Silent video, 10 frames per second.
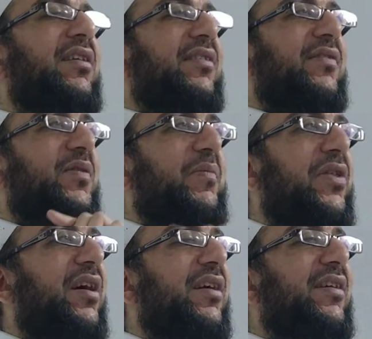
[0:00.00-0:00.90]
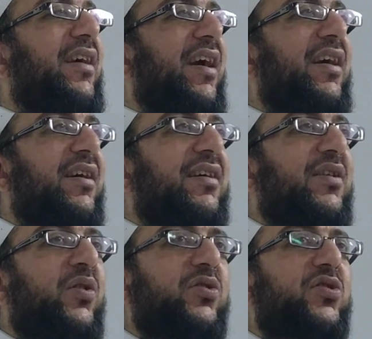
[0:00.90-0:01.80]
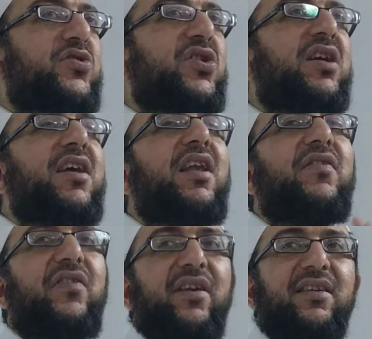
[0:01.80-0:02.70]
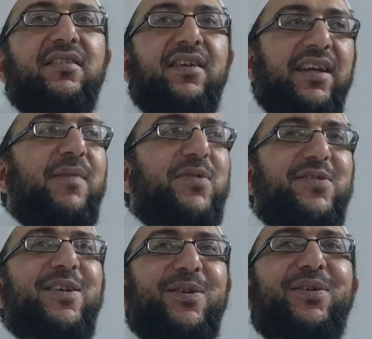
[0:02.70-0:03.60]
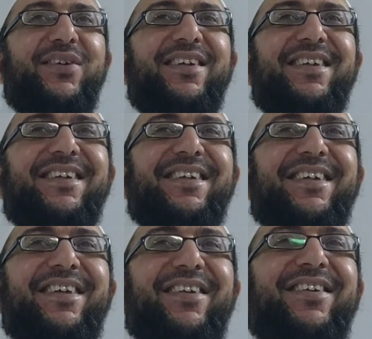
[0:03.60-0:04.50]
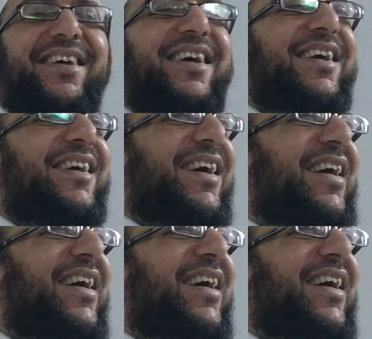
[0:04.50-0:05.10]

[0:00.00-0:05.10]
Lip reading: from here not to see an elephant. I came to see you. And